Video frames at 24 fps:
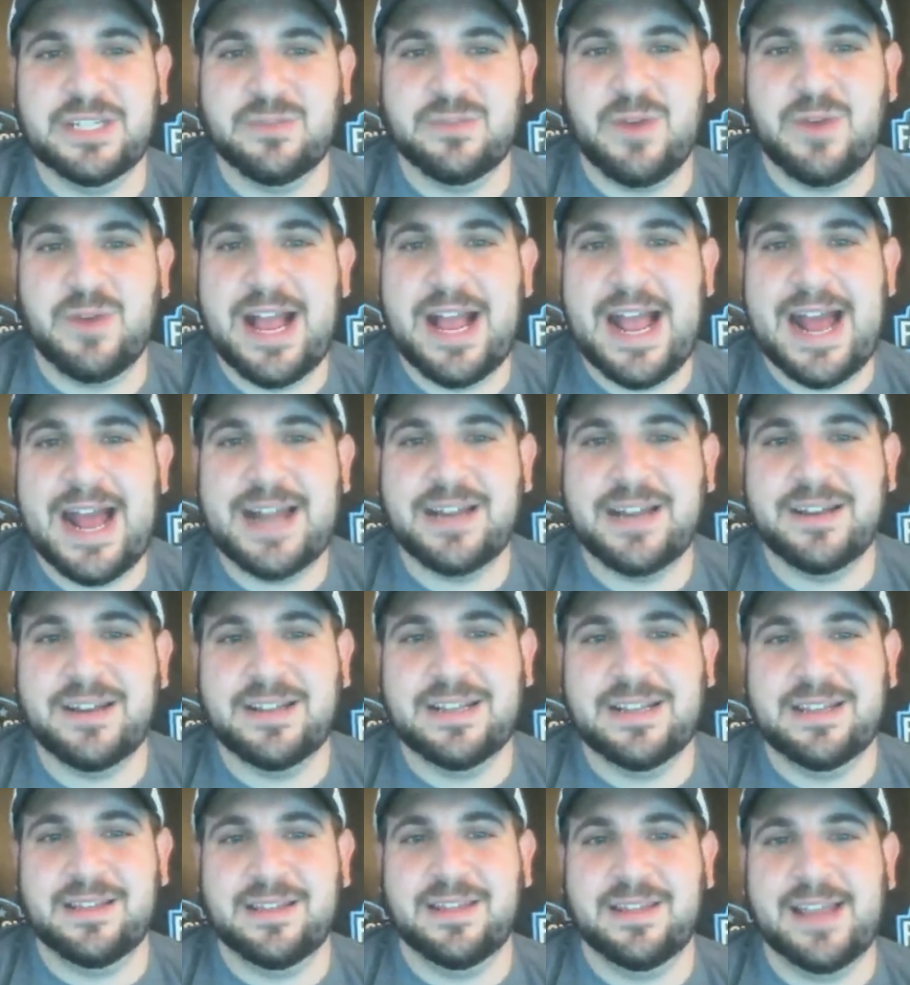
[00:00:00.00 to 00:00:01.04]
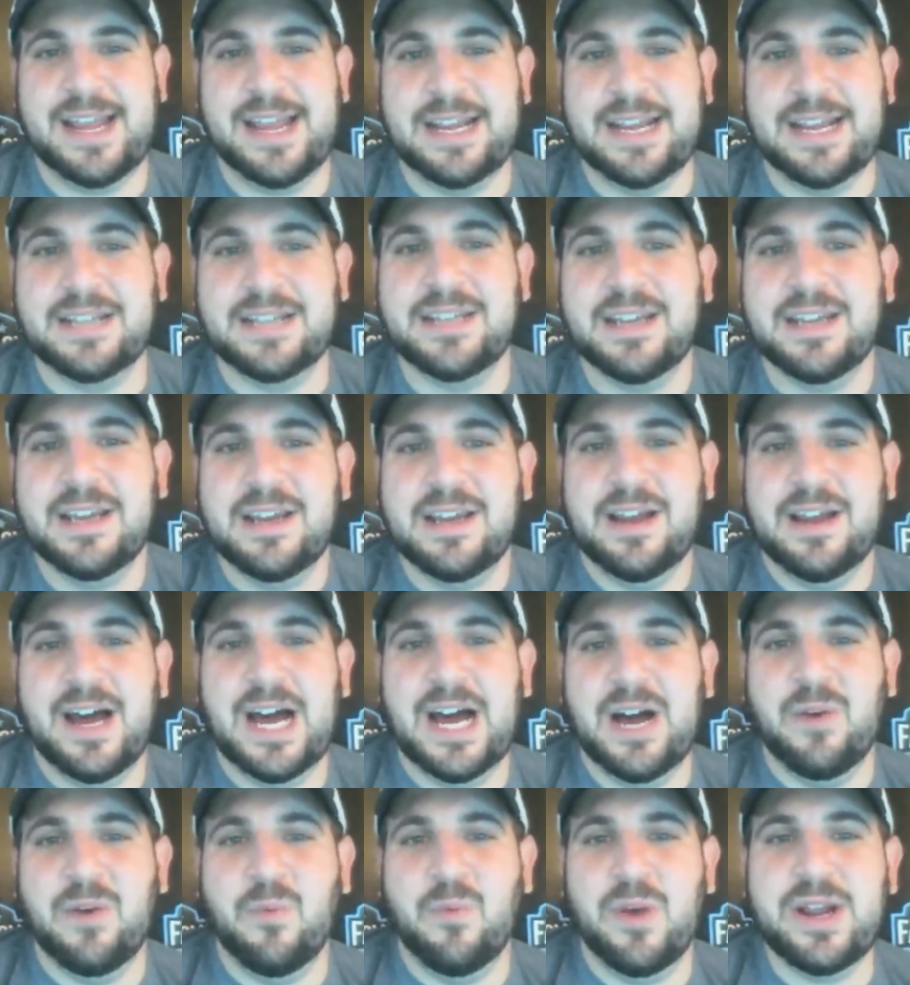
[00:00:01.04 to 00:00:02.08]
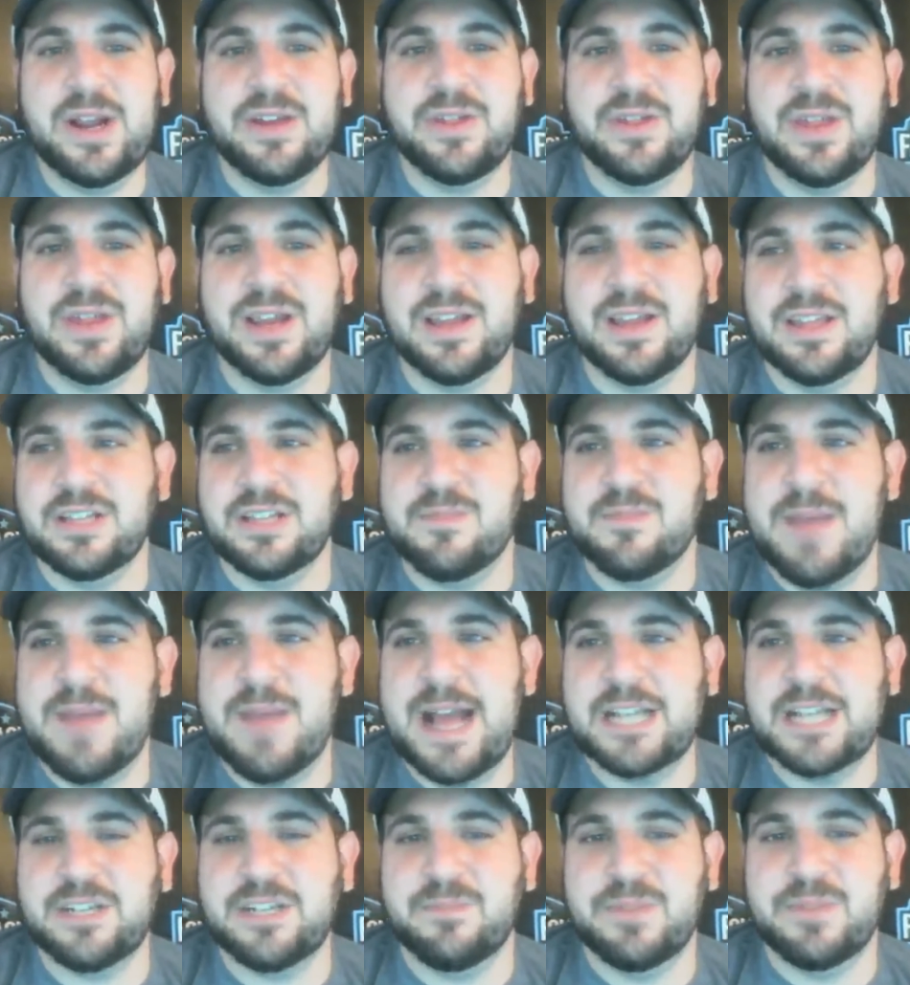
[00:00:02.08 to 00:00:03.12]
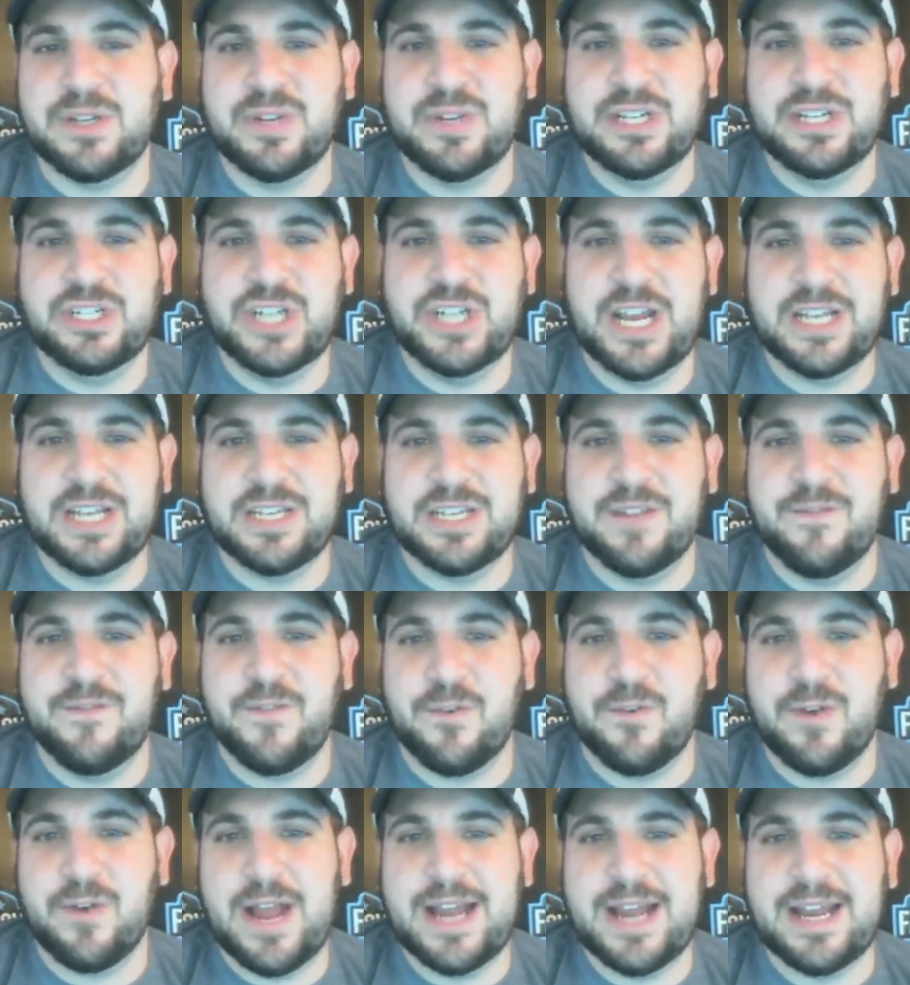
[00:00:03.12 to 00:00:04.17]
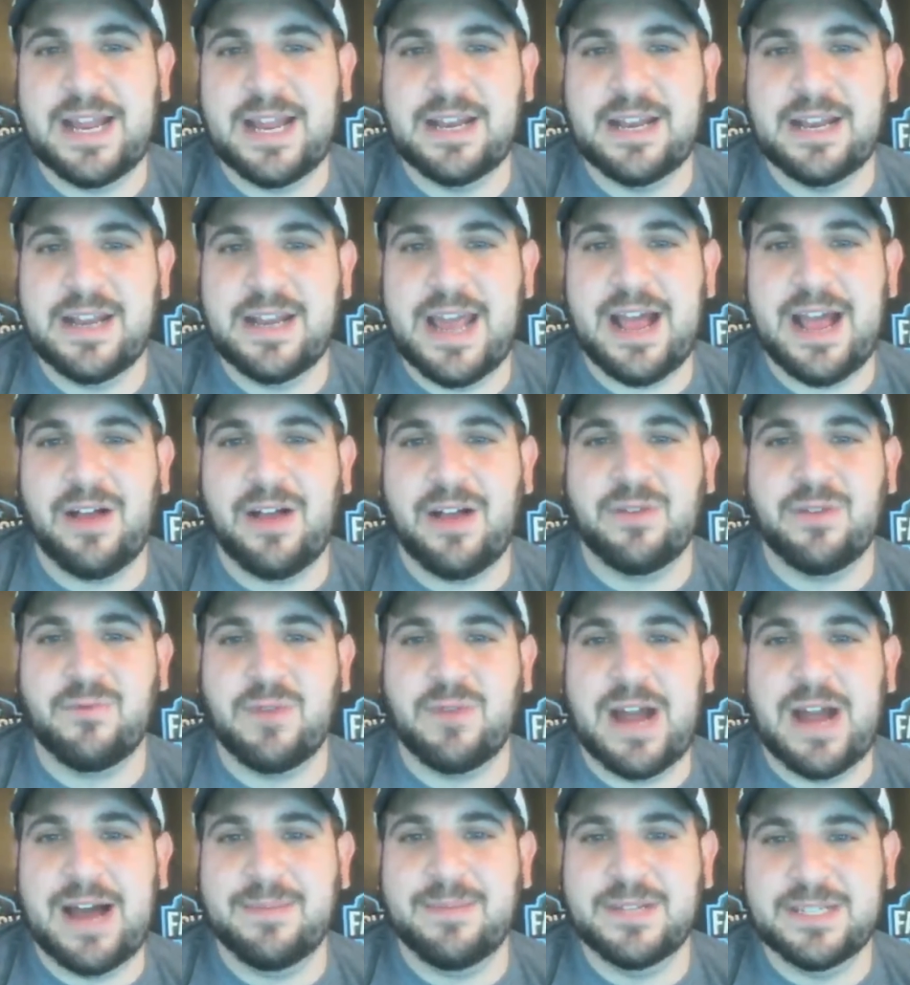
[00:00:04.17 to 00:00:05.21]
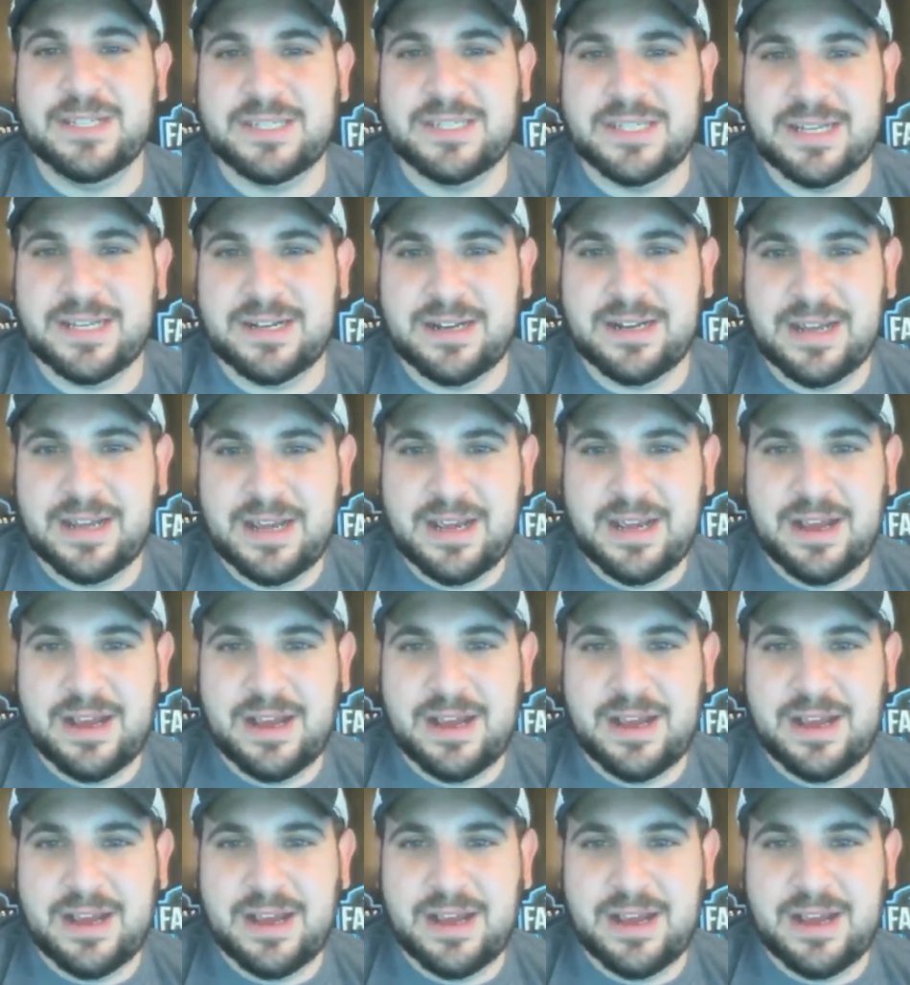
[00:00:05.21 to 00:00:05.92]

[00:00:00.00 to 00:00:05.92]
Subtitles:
This is why I added it in late. What do you think of this matchup between Jason Verrett and Allen Robinson?